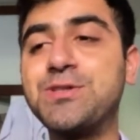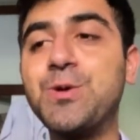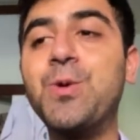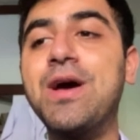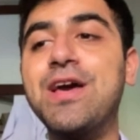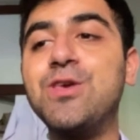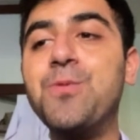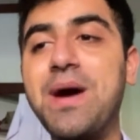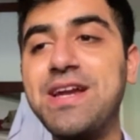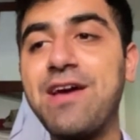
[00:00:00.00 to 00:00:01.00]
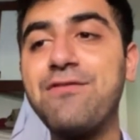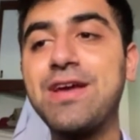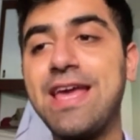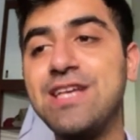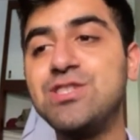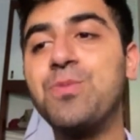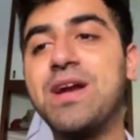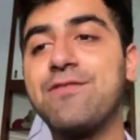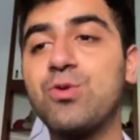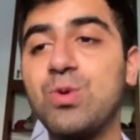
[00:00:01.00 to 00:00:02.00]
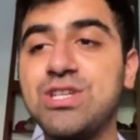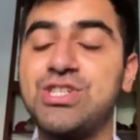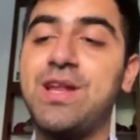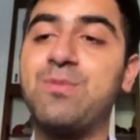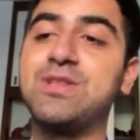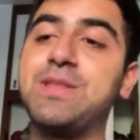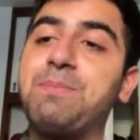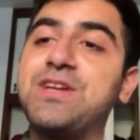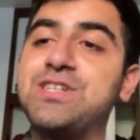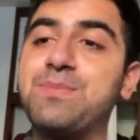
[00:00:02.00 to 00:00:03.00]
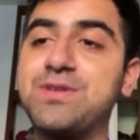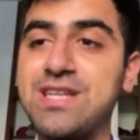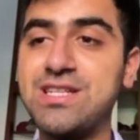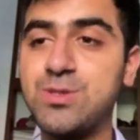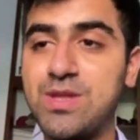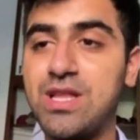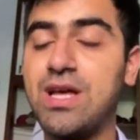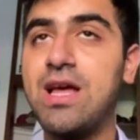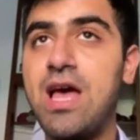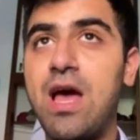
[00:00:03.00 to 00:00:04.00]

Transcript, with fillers: So you might have a case, you might have a question in which the patient presents with a